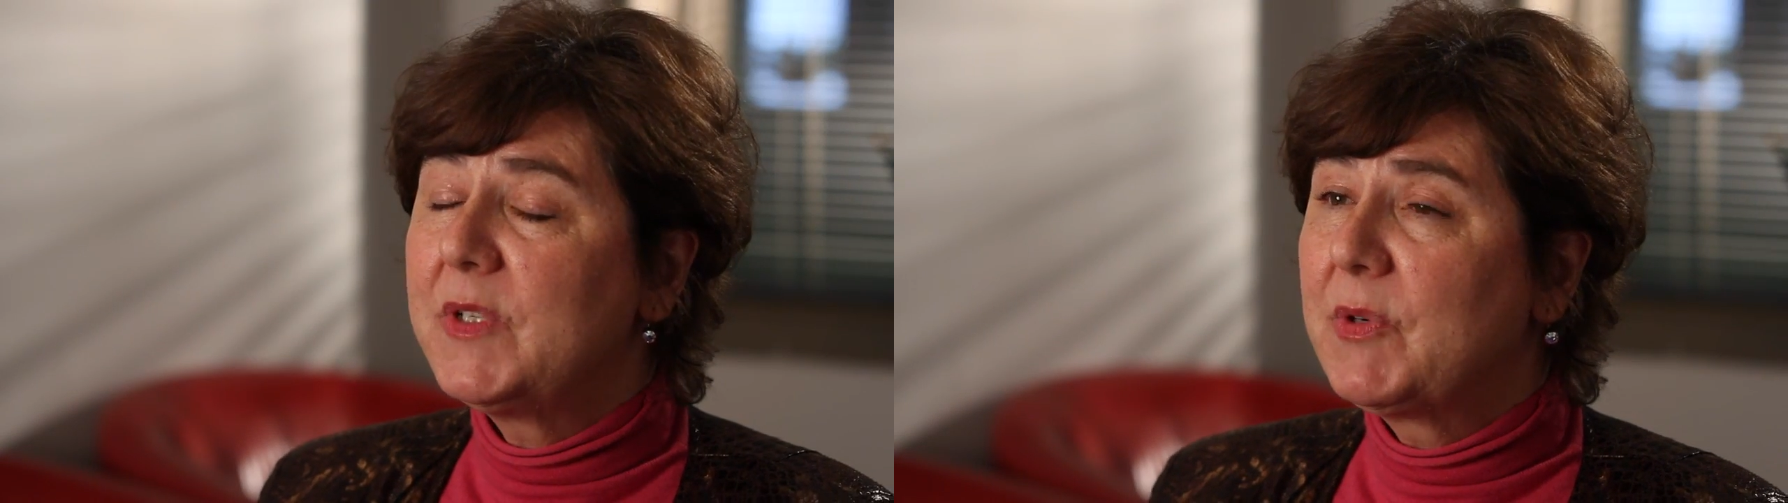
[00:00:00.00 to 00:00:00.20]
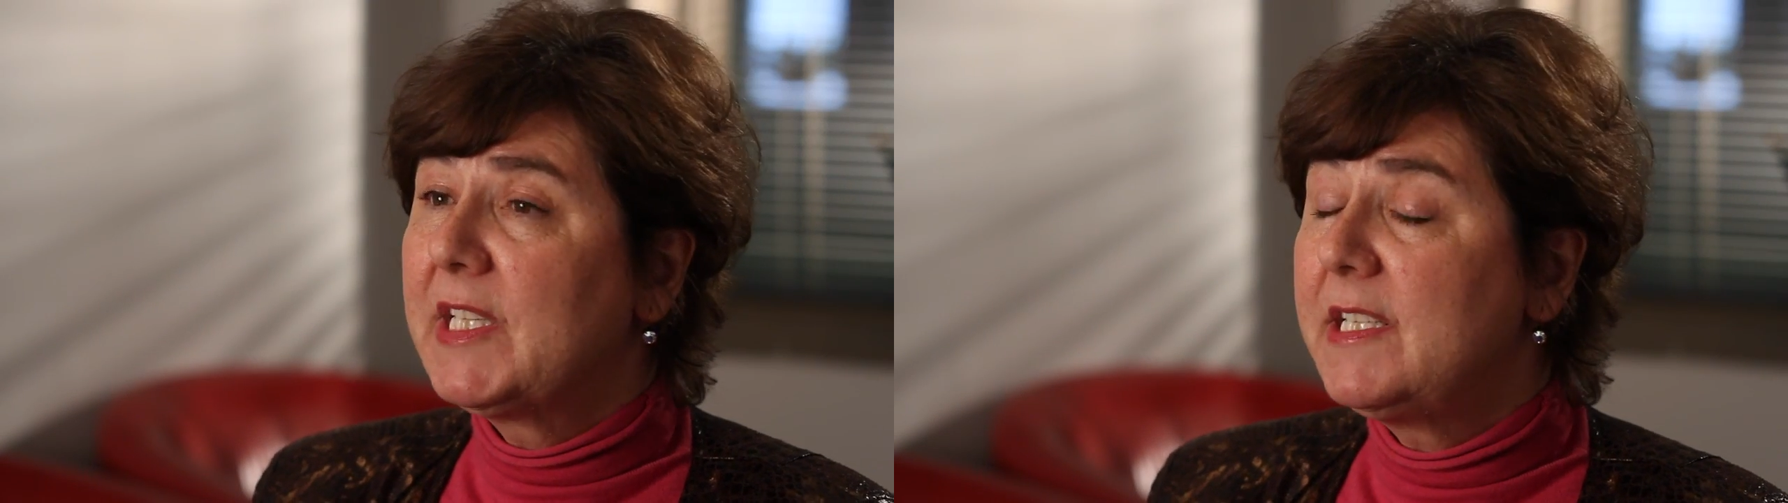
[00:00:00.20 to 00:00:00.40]

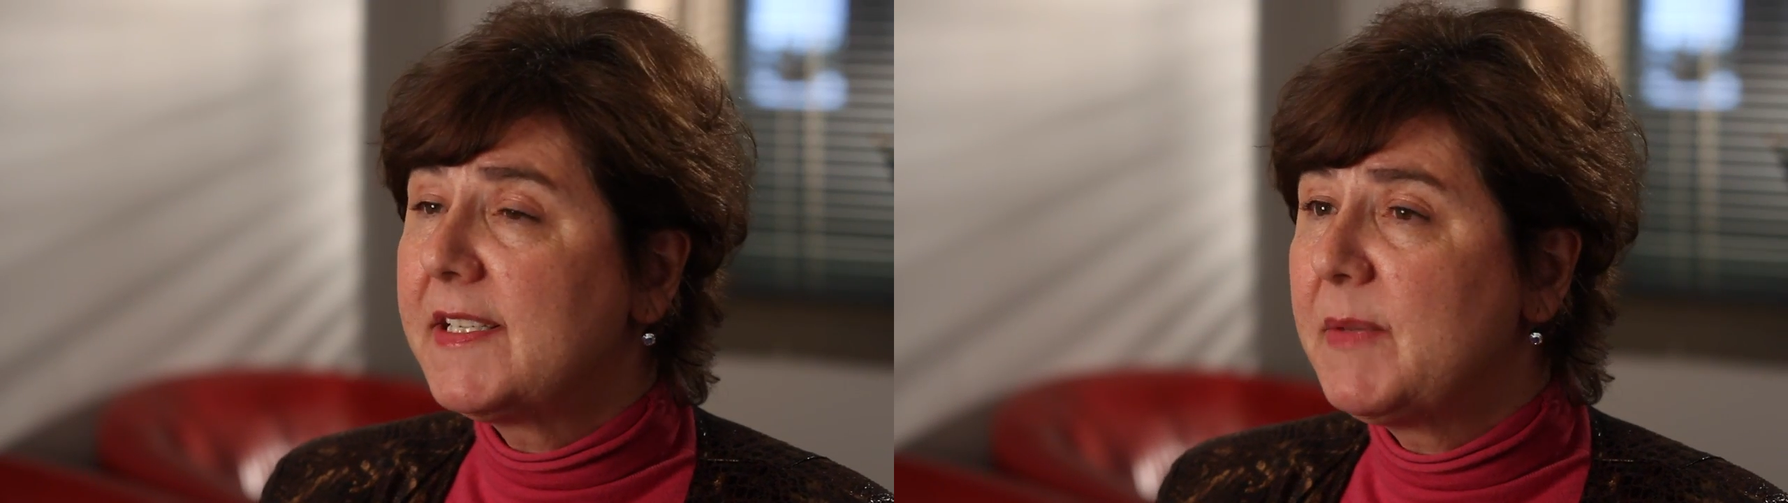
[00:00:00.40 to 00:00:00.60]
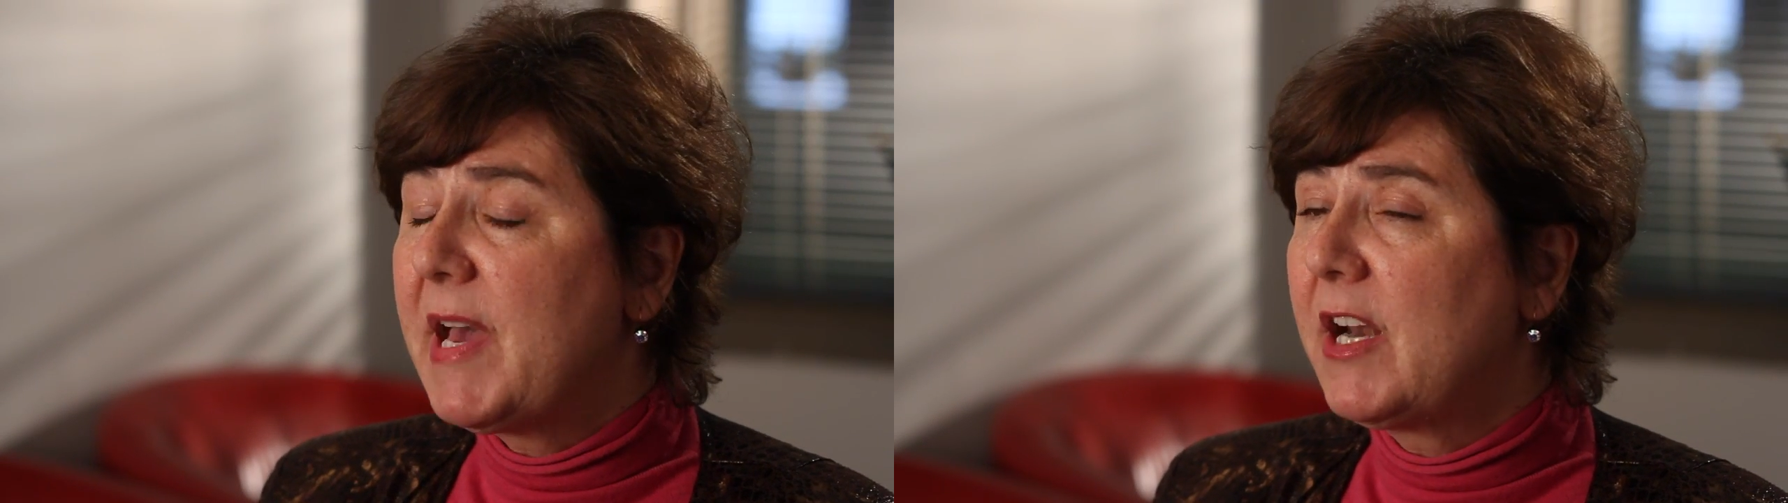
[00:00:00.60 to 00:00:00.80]
it really
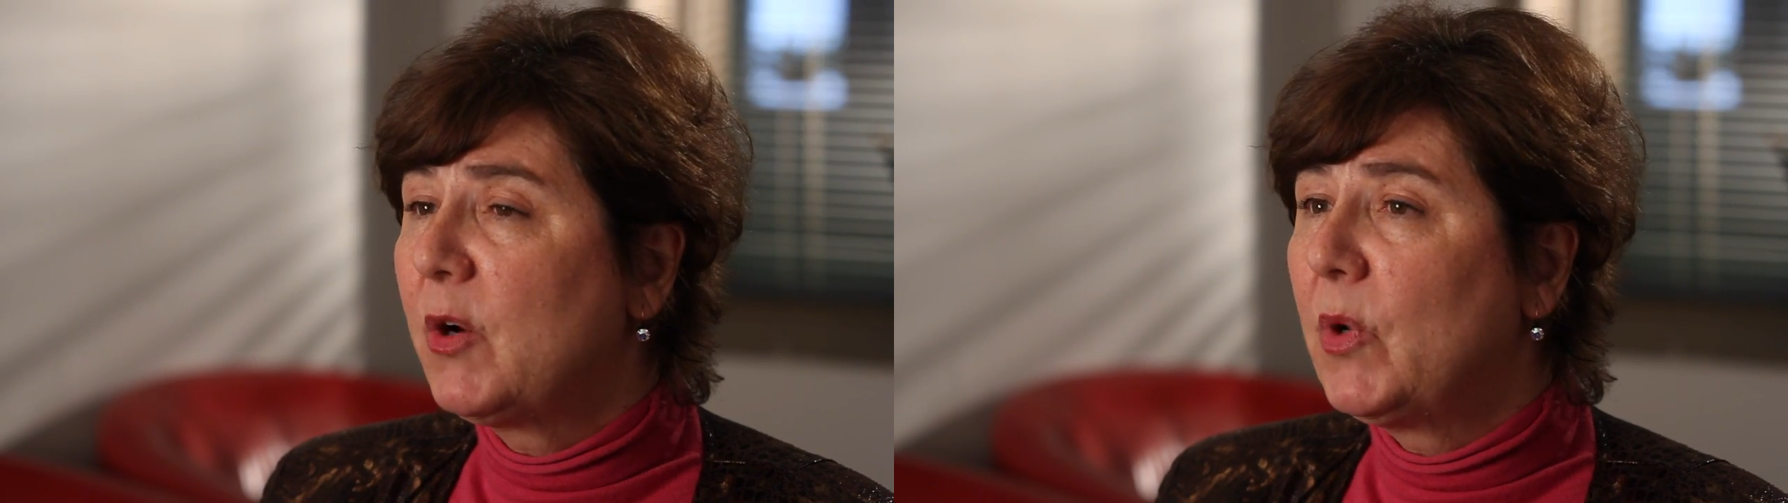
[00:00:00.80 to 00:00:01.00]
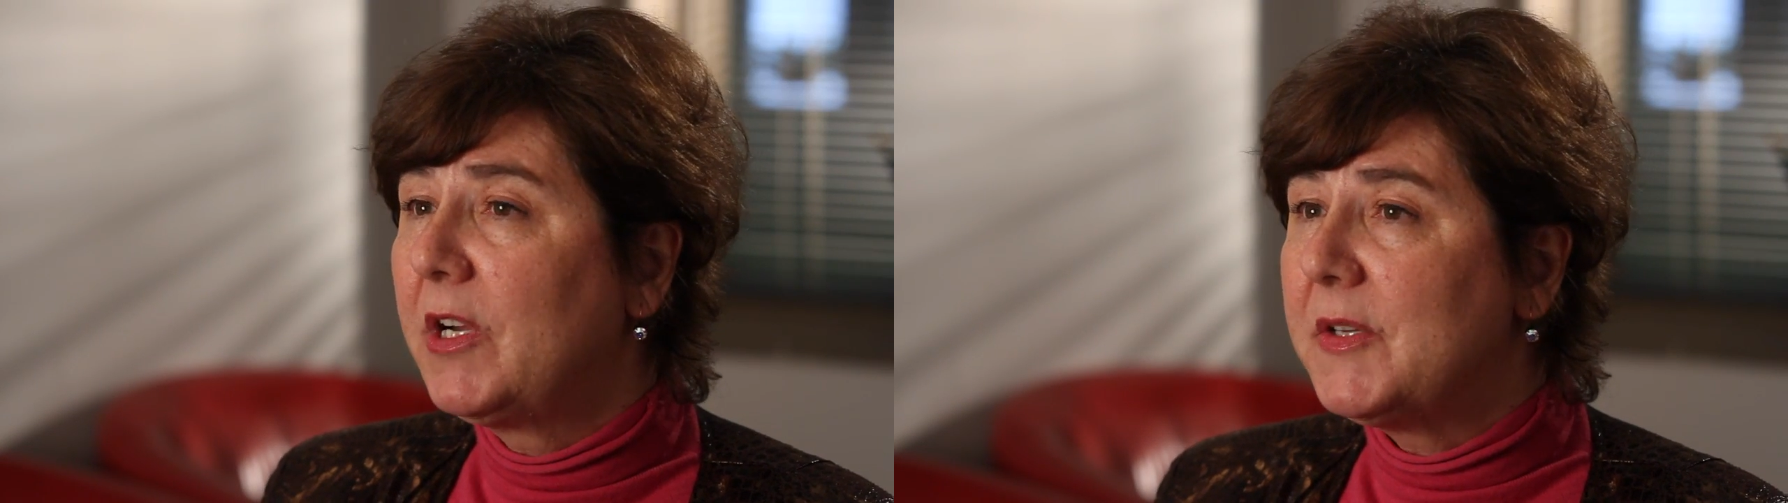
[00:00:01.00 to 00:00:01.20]
doesn't matter
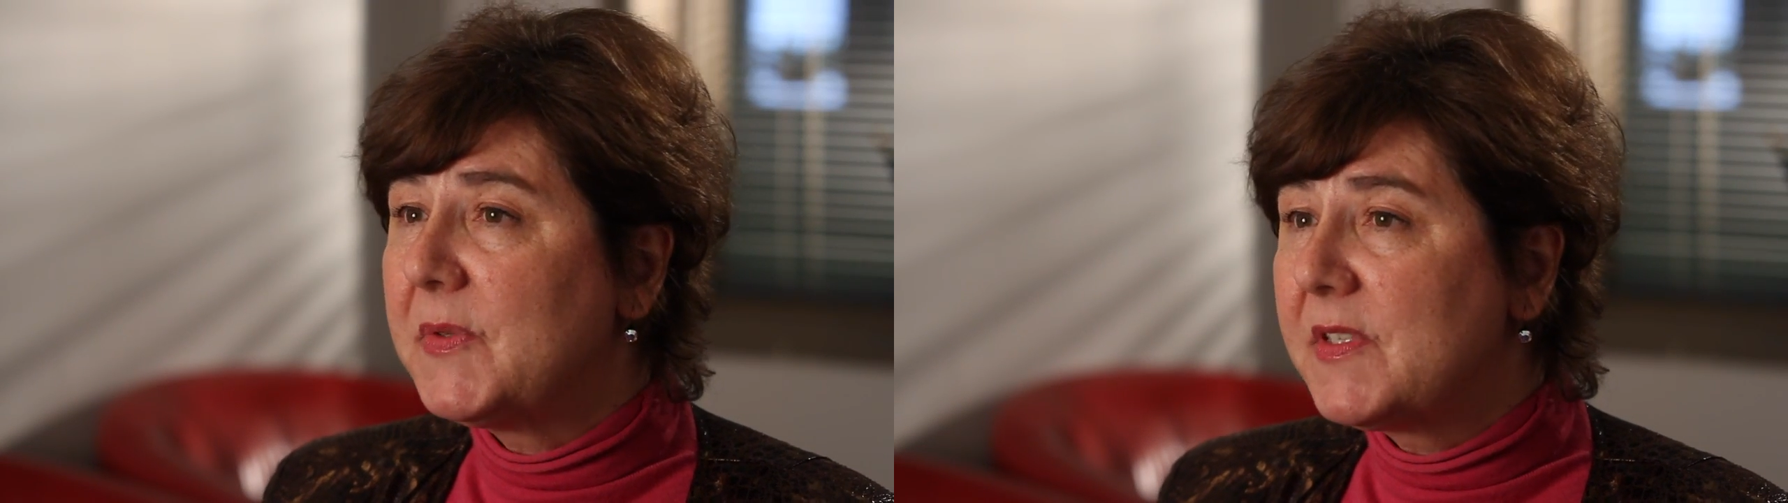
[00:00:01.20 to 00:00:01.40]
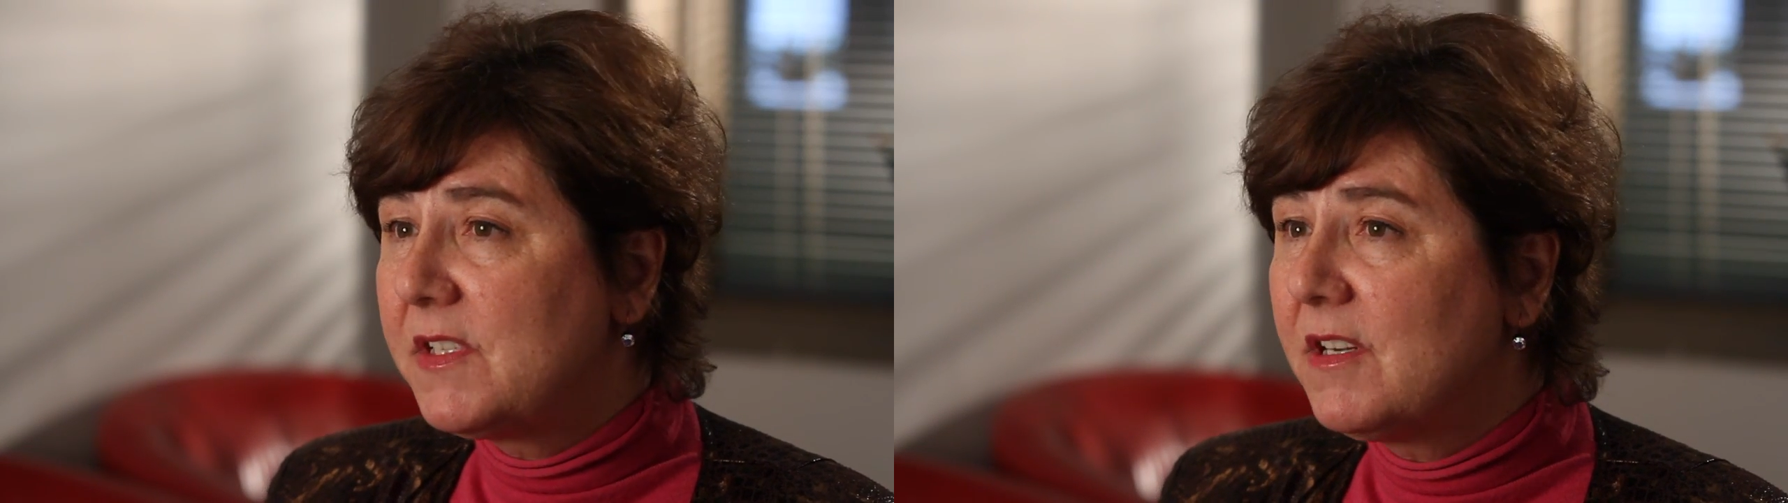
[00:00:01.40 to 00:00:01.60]
where you
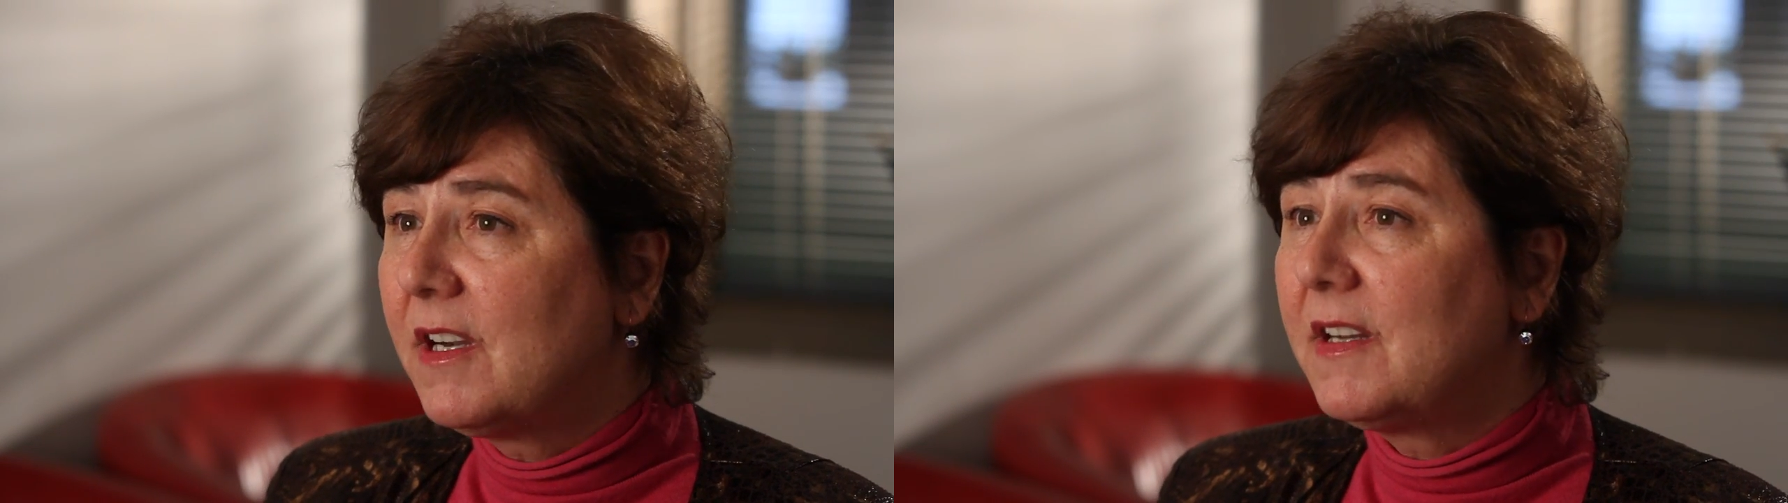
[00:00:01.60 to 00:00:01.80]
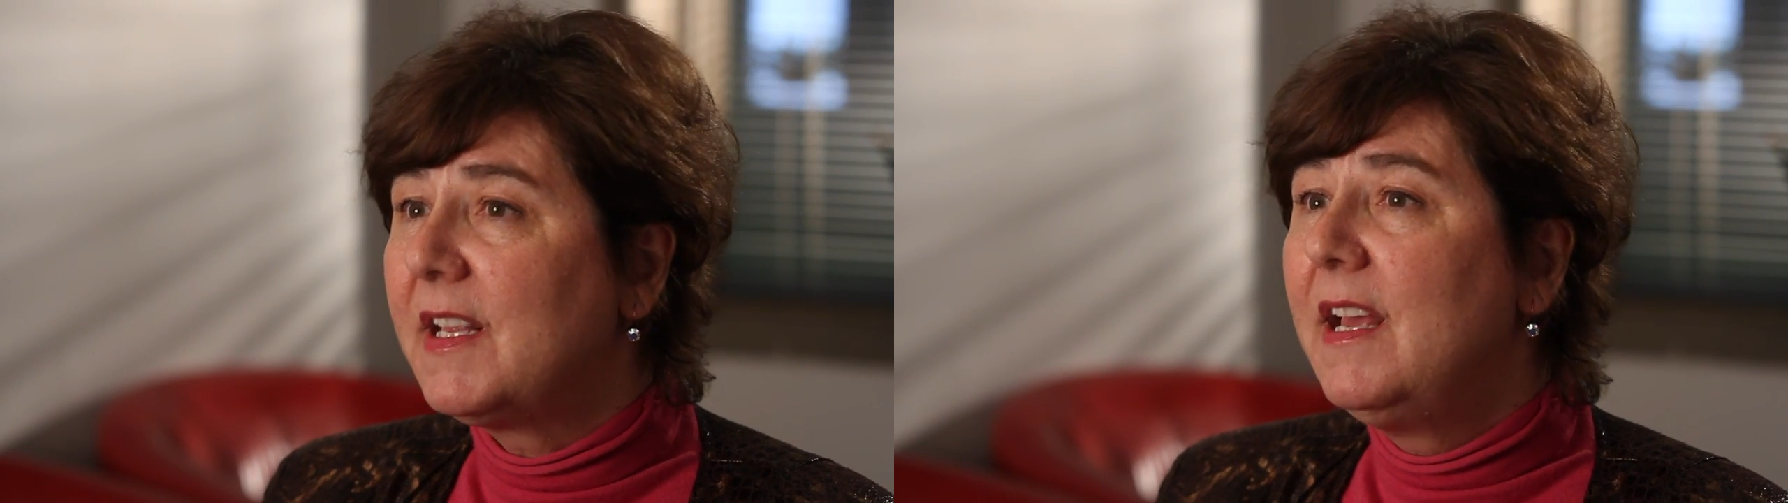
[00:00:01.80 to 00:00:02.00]

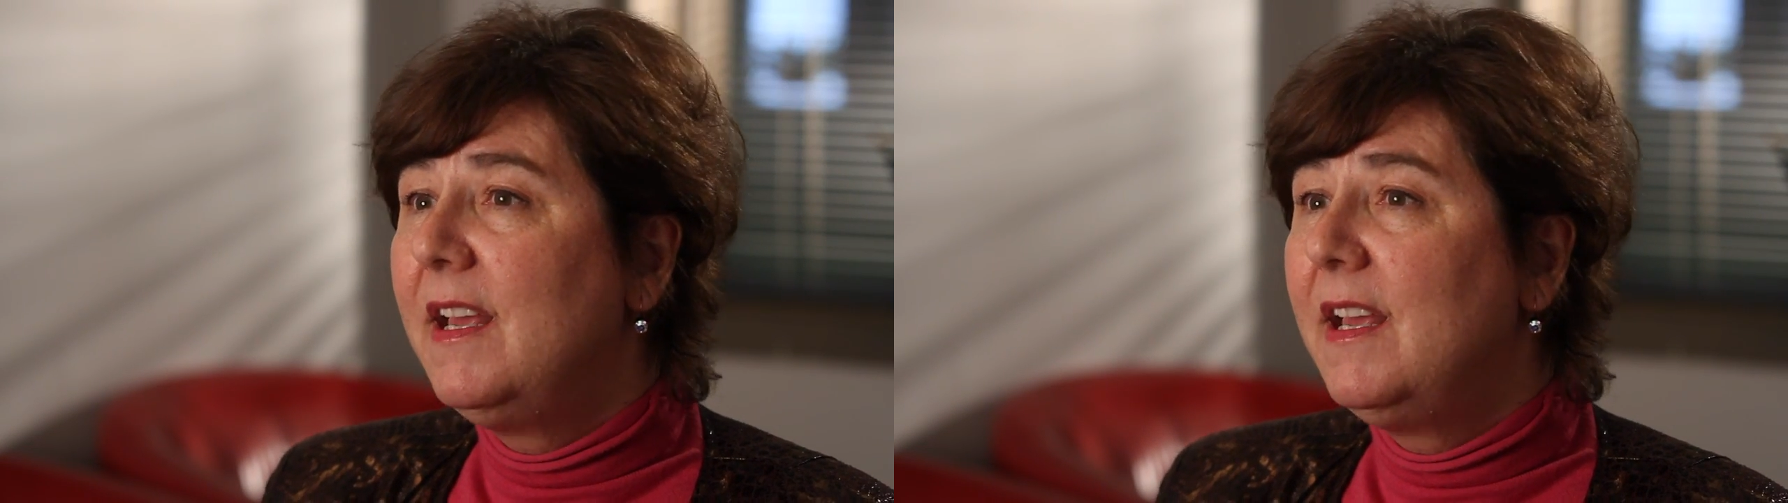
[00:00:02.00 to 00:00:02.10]
start,